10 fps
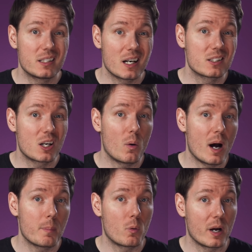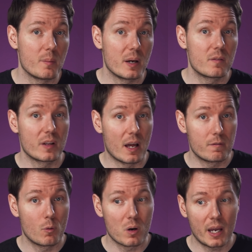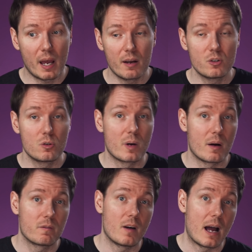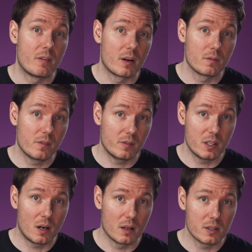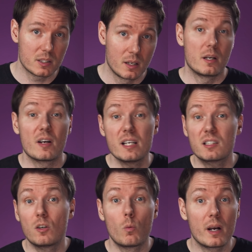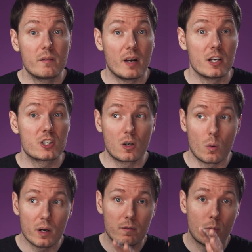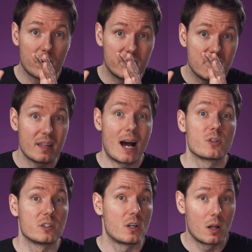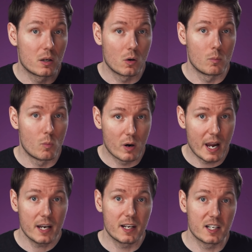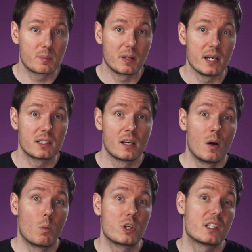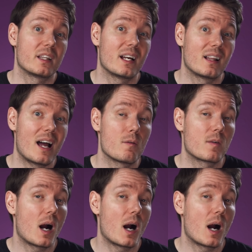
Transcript: does go up quite a bit for that 4K to around $550. Now there is still one advantage to going for the $1,000 or more editing displays, which is that they allow for